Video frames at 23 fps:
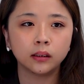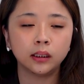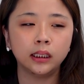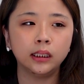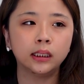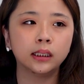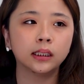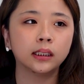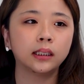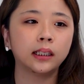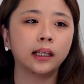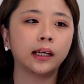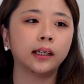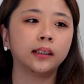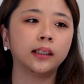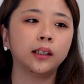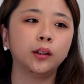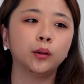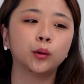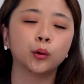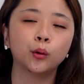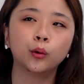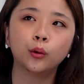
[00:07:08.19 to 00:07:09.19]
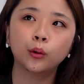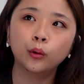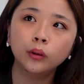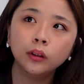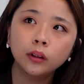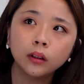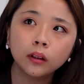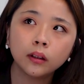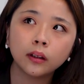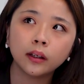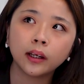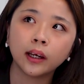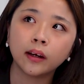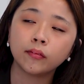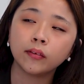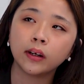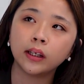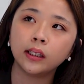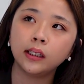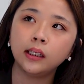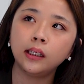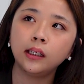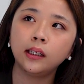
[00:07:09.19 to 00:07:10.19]
Either like they don't have
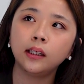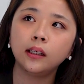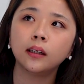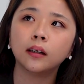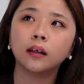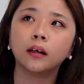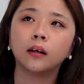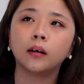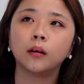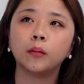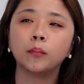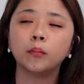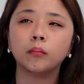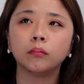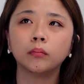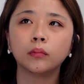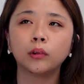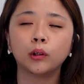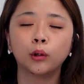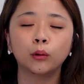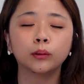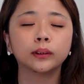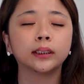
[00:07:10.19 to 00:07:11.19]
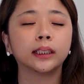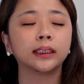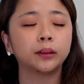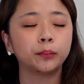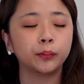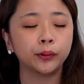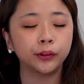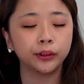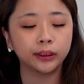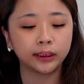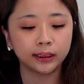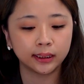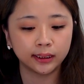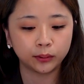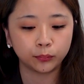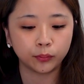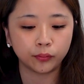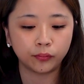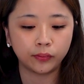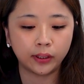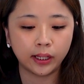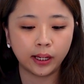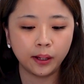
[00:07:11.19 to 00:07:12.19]
any close experiences
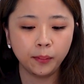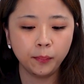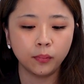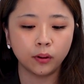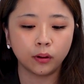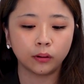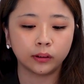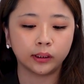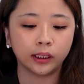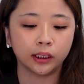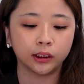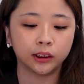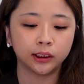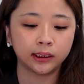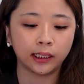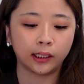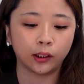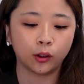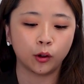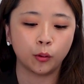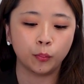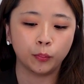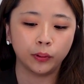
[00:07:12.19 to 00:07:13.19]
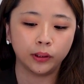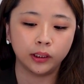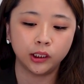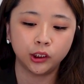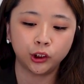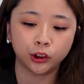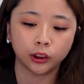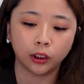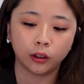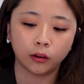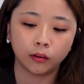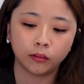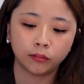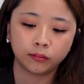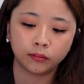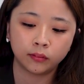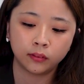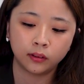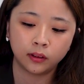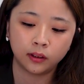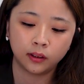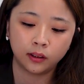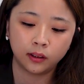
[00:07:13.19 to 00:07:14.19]
with them, or they're just like completely shut off
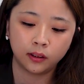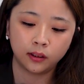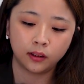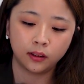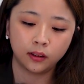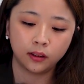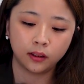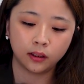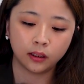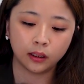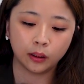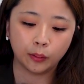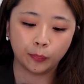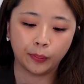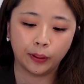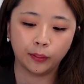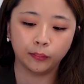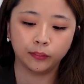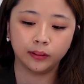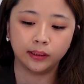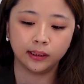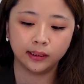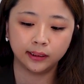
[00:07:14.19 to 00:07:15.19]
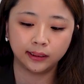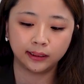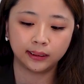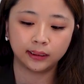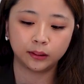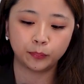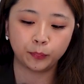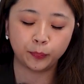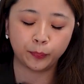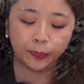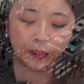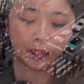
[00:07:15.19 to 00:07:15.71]
about this